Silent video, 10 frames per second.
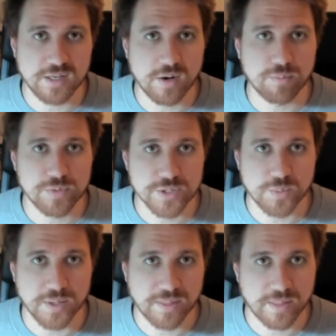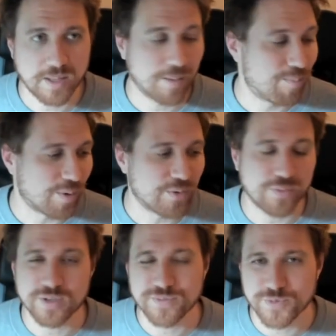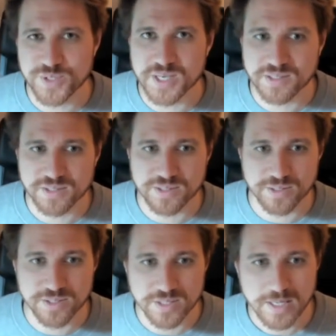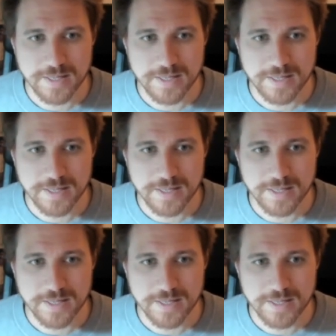numbers with plunder runs for 6 and such.